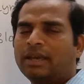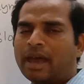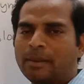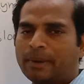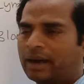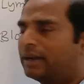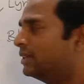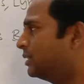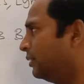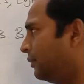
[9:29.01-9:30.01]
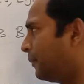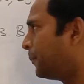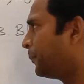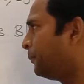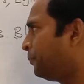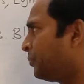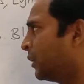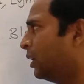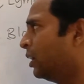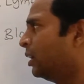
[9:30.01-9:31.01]
and practice it.
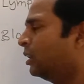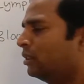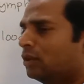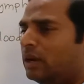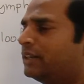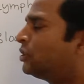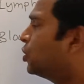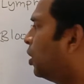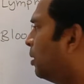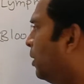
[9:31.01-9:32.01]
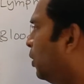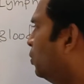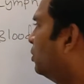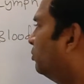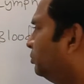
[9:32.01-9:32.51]
Now let's talk about